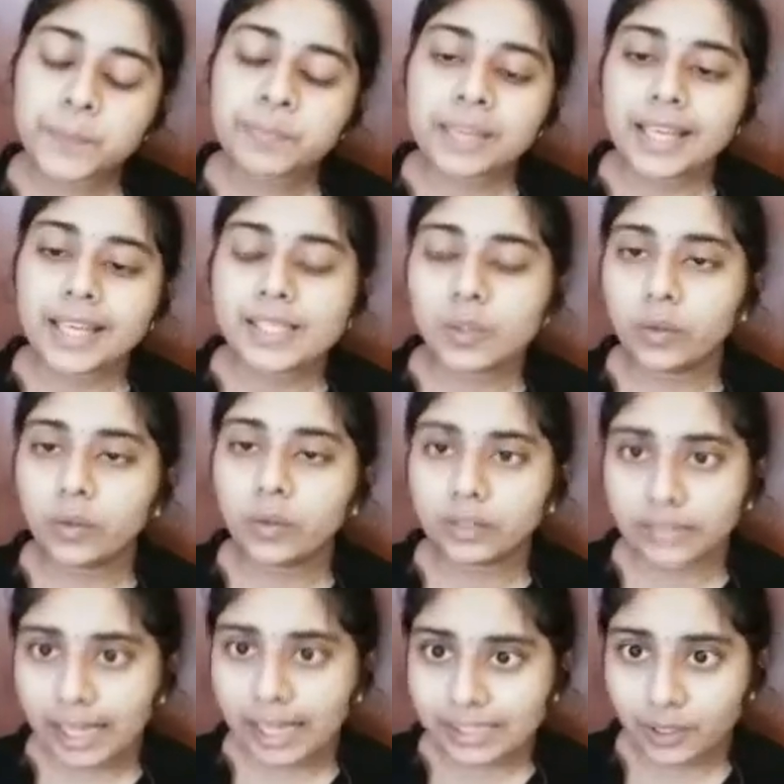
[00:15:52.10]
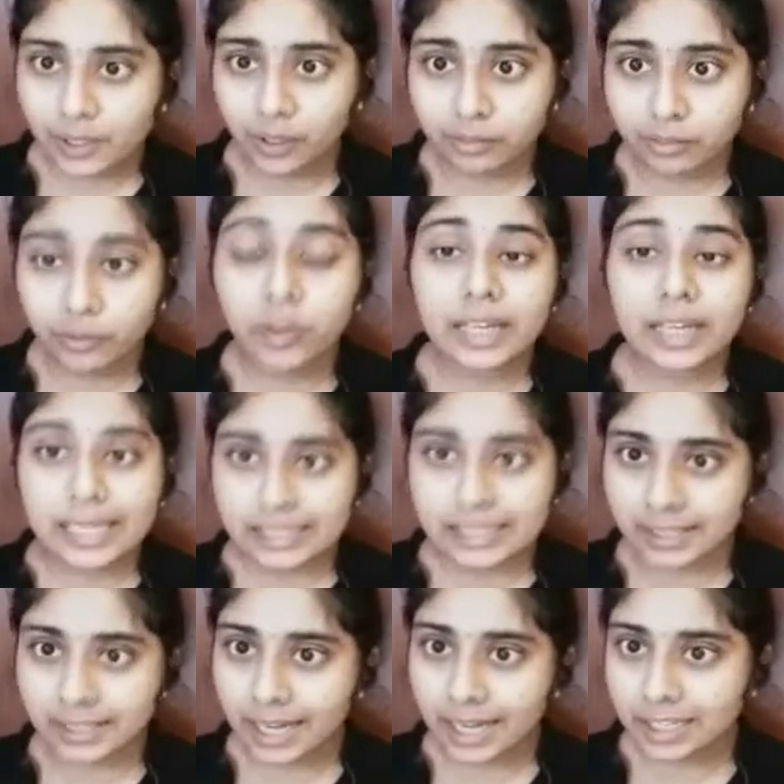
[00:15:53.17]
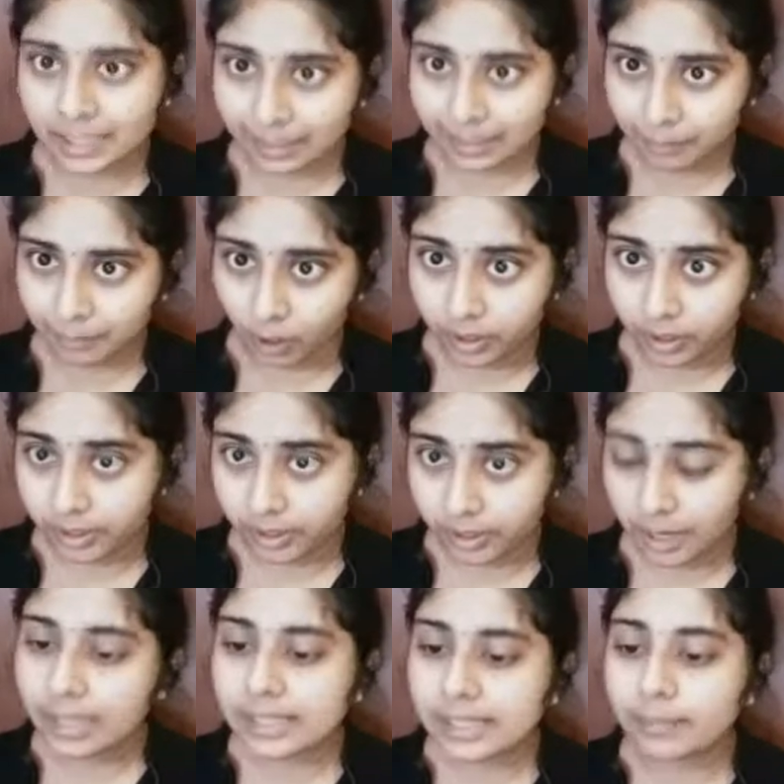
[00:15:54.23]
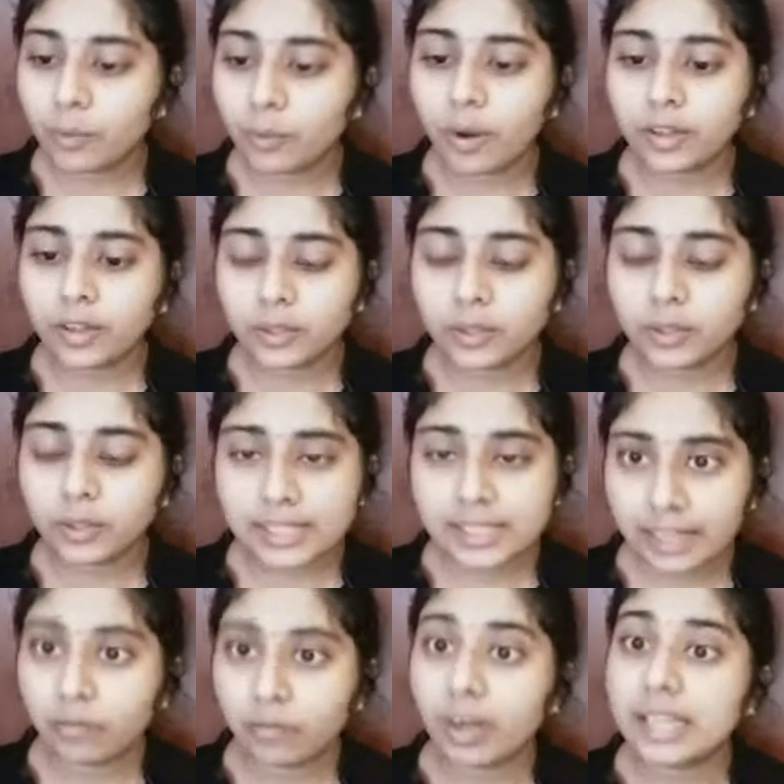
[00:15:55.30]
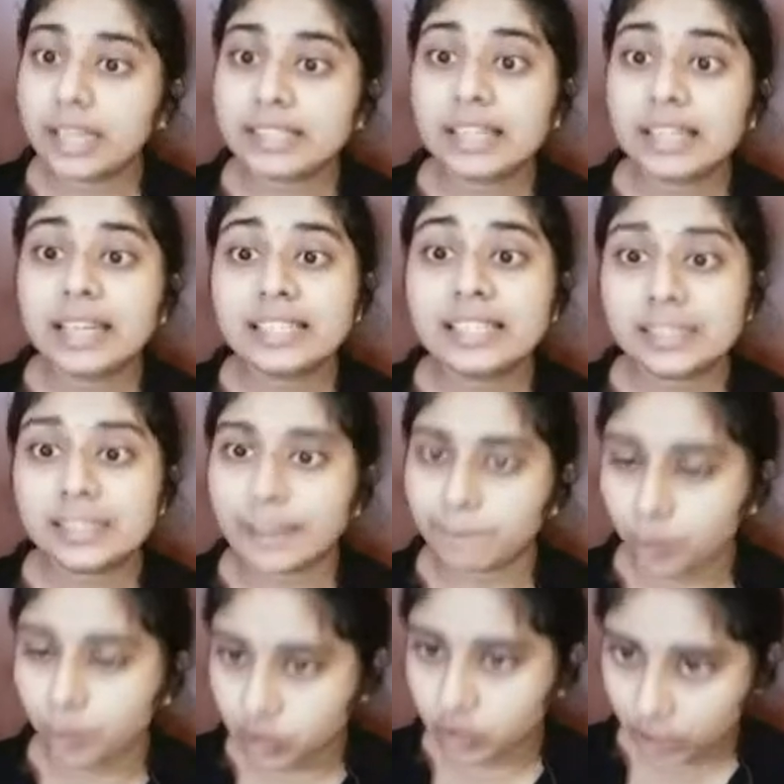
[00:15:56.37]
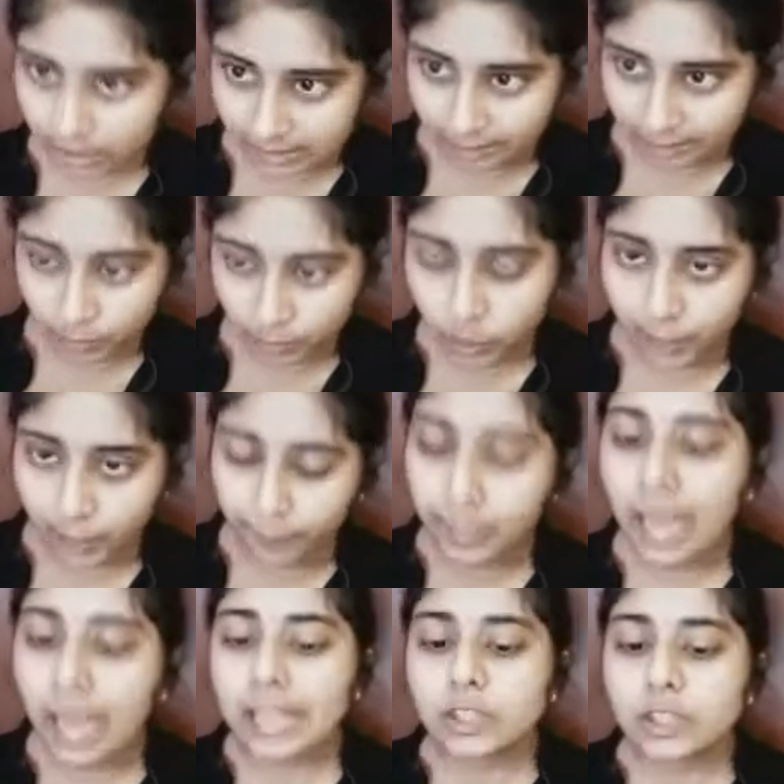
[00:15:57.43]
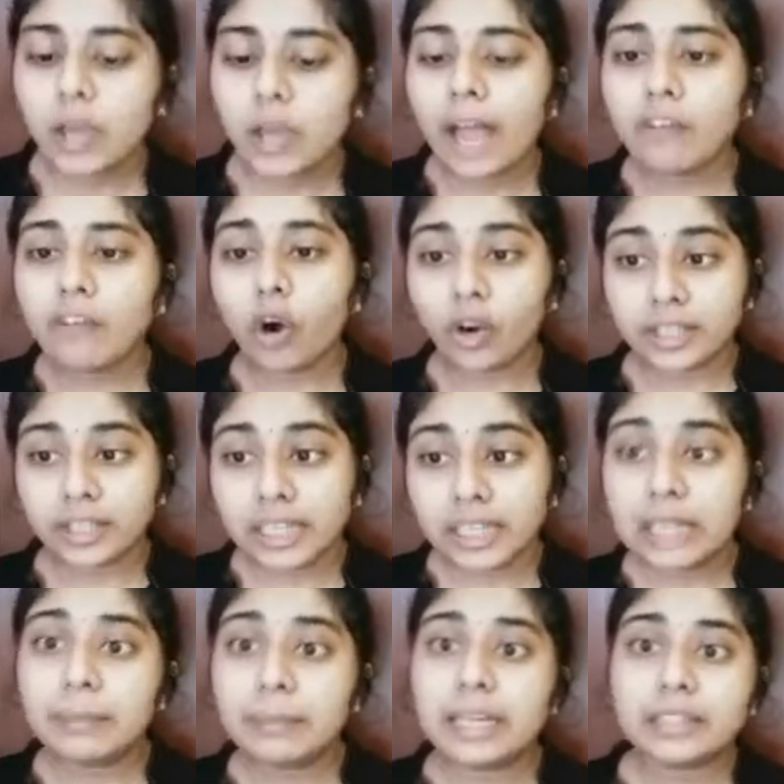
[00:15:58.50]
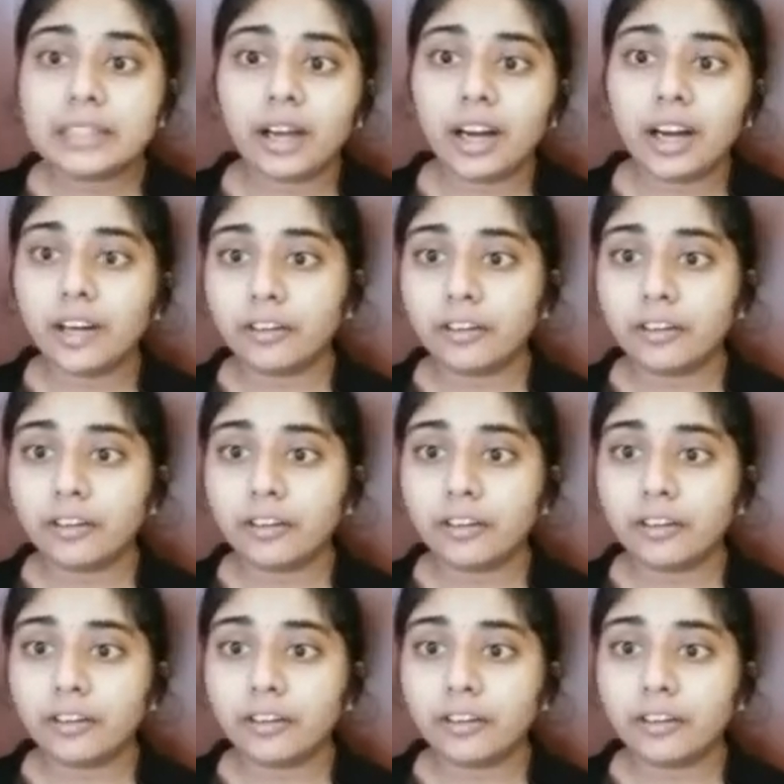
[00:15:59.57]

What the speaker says: so that's all for international bond. Now let's move on to the second one, that is deposit receipt. Okay, so I have already made a